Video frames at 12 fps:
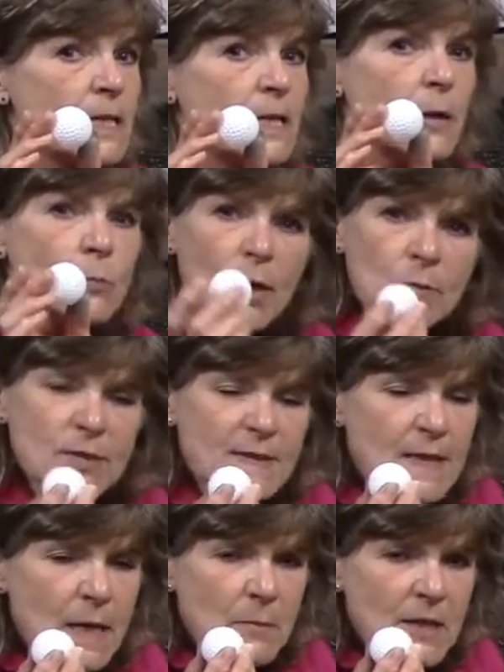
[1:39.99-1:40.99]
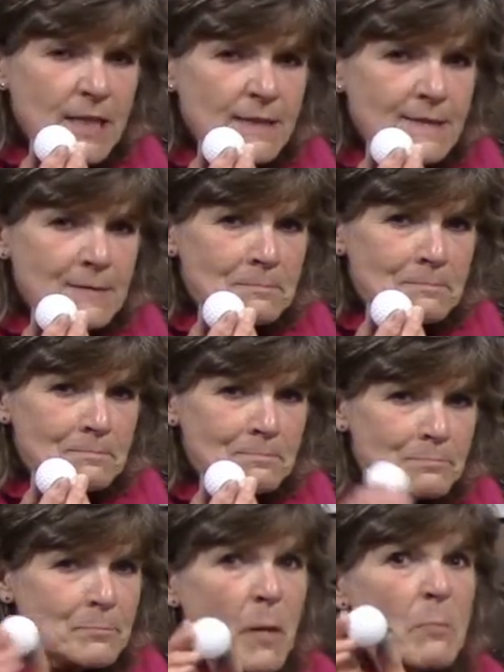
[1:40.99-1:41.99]
And what was the name of this?
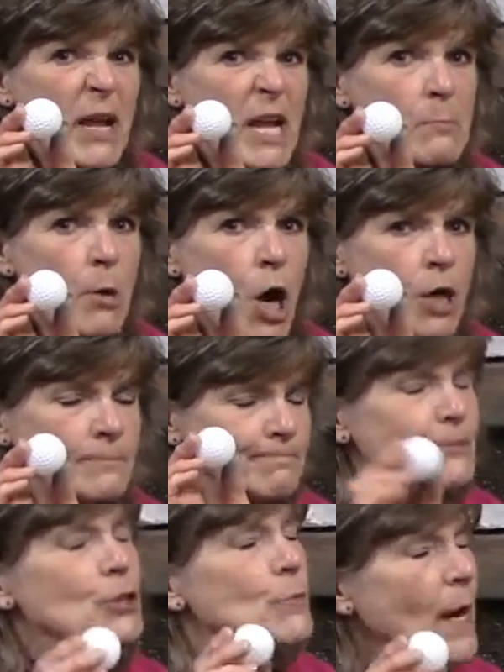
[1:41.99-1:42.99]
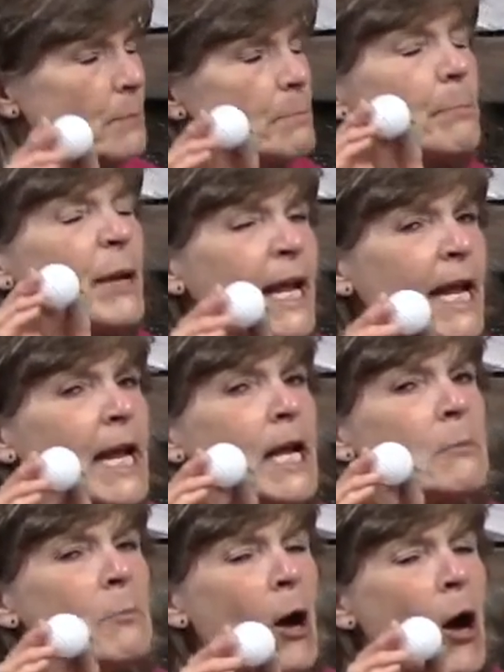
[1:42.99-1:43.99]
Ping pong. You're right.
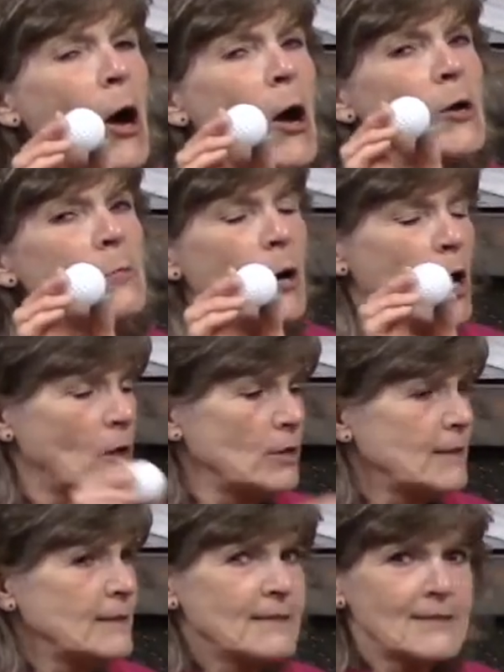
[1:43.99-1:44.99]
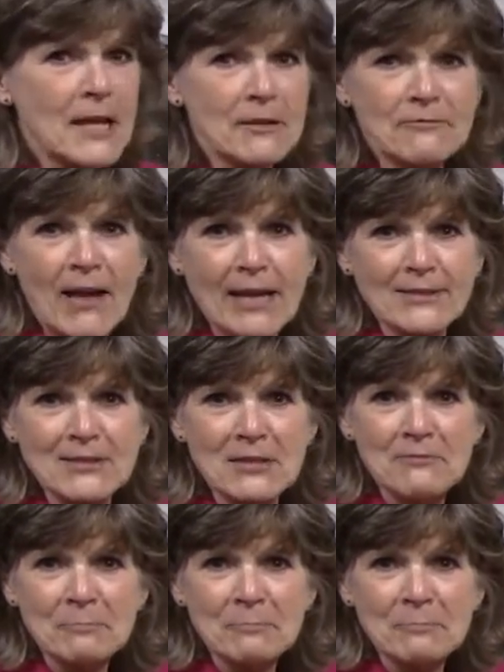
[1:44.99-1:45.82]
Ping pong ball. Say it fast.